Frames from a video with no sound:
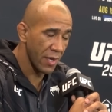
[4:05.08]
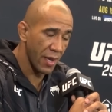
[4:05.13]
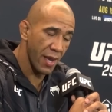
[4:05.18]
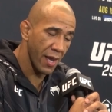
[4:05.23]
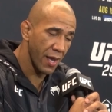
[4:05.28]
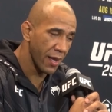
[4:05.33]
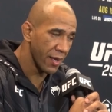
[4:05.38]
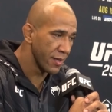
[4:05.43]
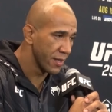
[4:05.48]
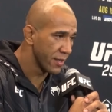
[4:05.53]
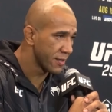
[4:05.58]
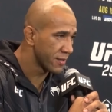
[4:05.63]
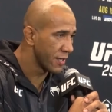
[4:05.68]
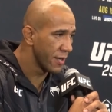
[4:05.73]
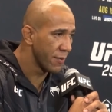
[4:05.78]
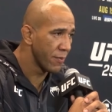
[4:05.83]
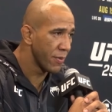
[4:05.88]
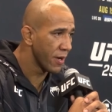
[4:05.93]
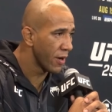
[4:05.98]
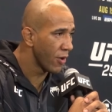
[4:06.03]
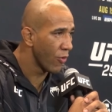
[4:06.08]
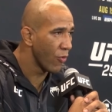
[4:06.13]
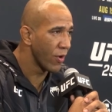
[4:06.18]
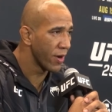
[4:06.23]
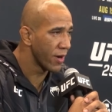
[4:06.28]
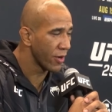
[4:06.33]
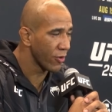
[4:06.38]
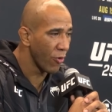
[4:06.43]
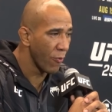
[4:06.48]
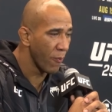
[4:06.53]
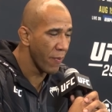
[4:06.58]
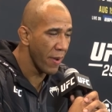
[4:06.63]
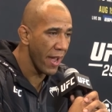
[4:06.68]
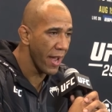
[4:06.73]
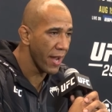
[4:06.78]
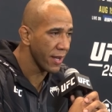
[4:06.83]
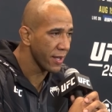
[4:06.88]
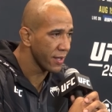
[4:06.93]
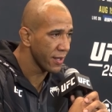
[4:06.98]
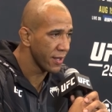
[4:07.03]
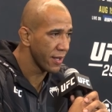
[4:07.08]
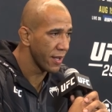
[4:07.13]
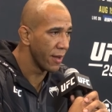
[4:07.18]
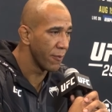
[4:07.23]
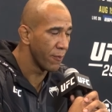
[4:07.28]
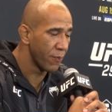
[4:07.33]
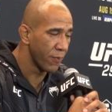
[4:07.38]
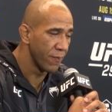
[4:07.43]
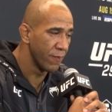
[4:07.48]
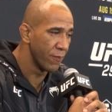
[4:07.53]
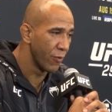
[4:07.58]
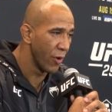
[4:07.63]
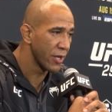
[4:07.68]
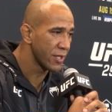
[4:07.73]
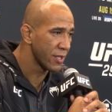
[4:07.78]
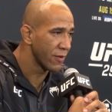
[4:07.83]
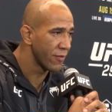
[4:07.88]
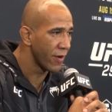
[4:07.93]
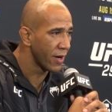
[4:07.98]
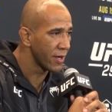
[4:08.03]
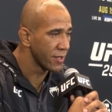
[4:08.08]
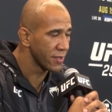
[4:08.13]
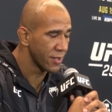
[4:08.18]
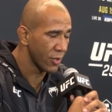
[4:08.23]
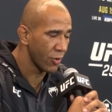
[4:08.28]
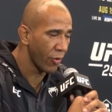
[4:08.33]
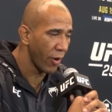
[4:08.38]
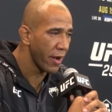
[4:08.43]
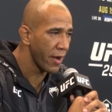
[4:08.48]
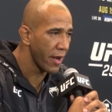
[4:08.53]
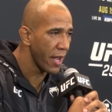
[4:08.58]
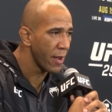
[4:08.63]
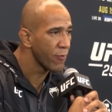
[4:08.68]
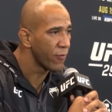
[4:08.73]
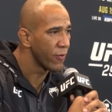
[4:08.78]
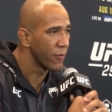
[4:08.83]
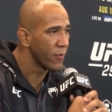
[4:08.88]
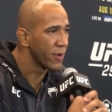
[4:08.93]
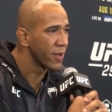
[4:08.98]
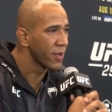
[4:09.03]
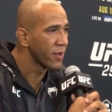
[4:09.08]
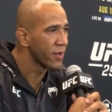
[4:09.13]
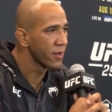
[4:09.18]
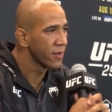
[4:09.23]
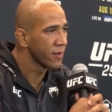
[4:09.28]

Yeah, December, I want to go back, and Brad Tavares is a great name for me.